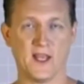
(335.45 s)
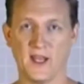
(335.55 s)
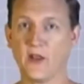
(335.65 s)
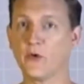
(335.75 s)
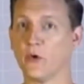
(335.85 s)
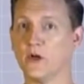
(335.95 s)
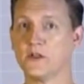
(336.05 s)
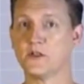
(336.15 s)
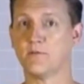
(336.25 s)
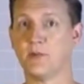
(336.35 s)
In other
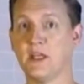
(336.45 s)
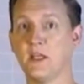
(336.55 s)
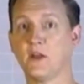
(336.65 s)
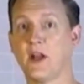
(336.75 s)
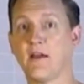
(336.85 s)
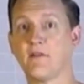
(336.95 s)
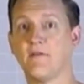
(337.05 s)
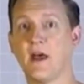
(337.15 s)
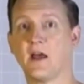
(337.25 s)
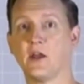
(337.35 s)
words, b could have the
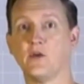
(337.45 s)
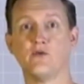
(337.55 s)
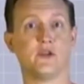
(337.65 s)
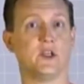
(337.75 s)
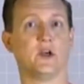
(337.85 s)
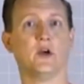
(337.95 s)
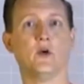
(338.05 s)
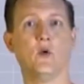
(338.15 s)
value 0,